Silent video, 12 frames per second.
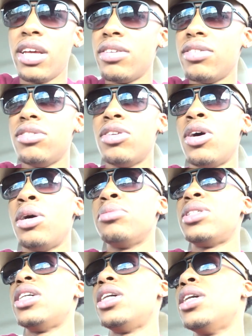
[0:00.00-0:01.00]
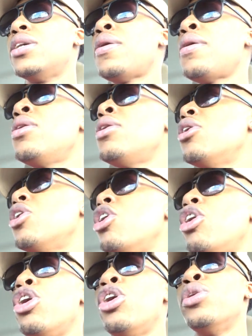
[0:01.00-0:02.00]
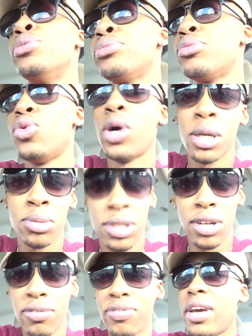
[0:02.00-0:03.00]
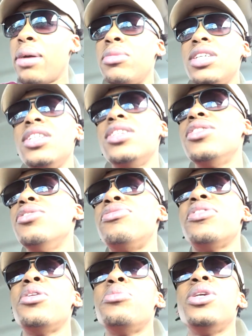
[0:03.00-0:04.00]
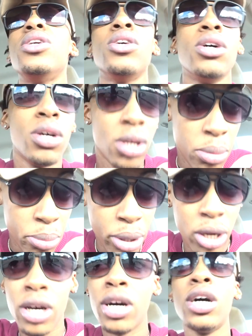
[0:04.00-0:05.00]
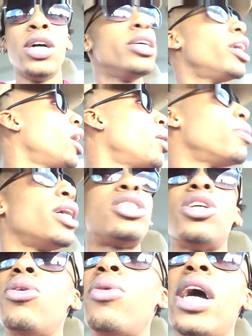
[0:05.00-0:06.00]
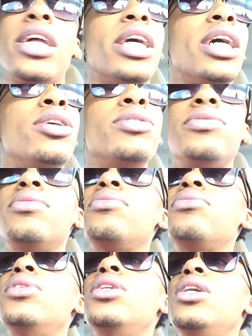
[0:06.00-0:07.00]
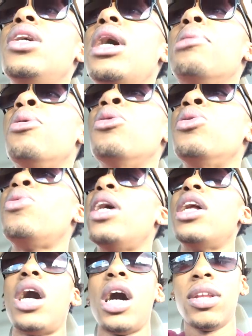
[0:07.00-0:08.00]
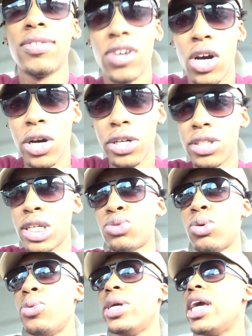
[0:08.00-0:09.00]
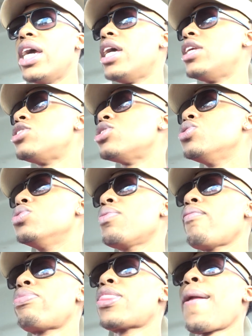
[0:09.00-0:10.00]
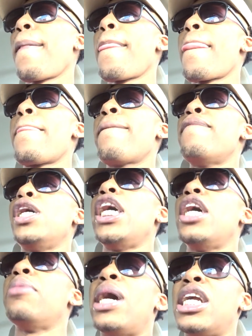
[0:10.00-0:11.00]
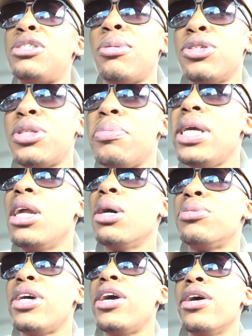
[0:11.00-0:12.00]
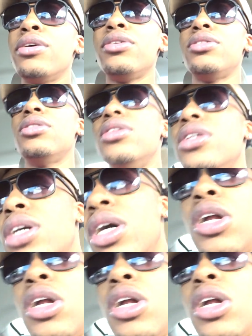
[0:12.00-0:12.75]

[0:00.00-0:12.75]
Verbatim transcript: it. You know what I'm saying? Uh, welcome to the family. You feel me? But uh, yeah, man. So right now, I'm on the way to Olive Garden. That's where we headed to. Everybody's supposed to meet up there. Uh,